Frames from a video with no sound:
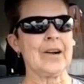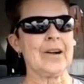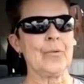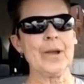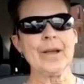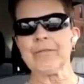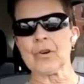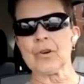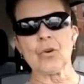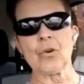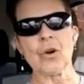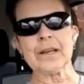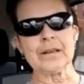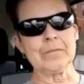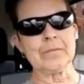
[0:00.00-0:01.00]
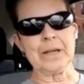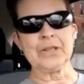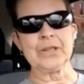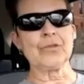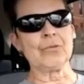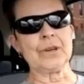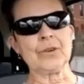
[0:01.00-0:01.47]
we have a great
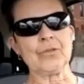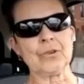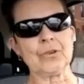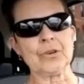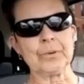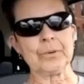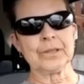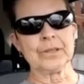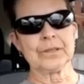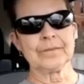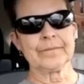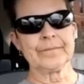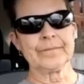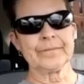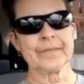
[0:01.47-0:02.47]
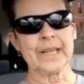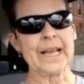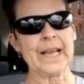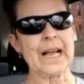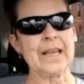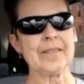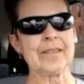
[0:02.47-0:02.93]
mentoring group.
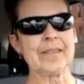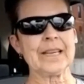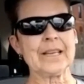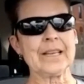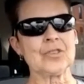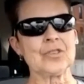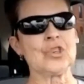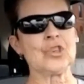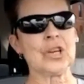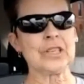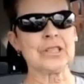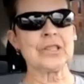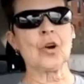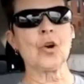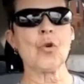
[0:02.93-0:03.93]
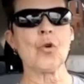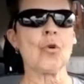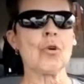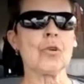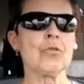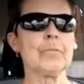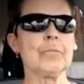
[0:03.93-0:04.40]
And I think just our
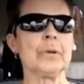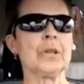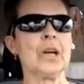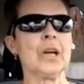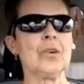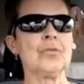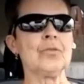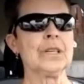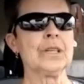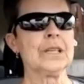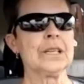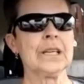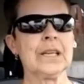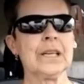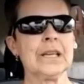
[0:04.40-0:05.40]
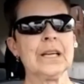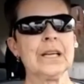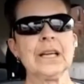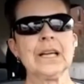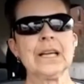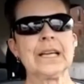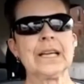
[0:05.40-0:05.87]
core group alone
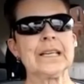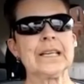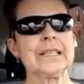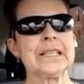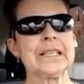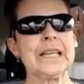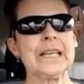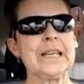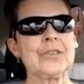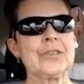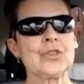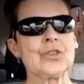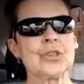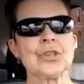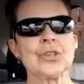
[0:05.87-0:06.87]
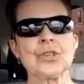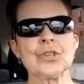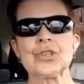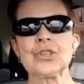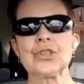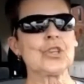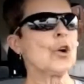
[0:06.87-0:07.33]
can teach
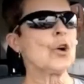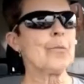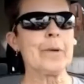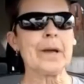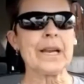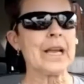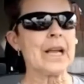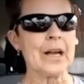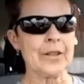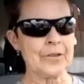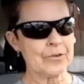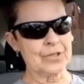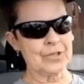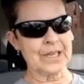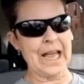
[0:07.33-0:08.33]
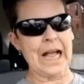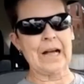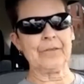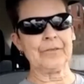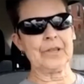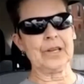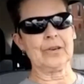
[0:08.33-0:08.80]
so many others
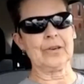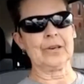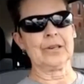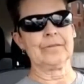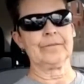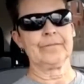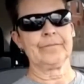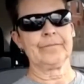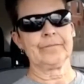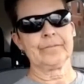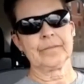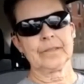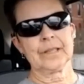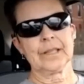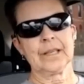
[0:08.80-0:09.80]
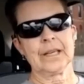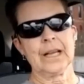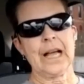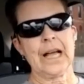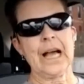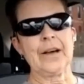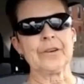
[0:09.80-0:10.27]
out there
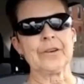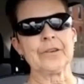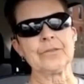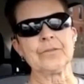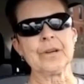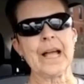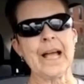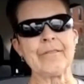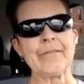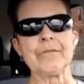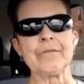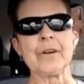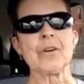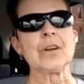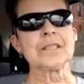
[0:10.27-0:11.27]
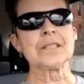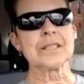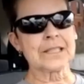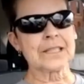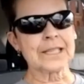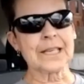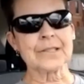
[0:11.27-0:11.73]
how to have a very
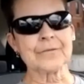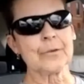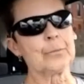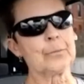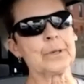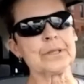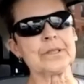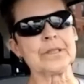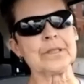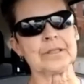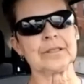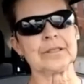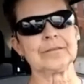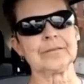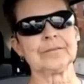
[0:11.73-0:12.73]
successful business.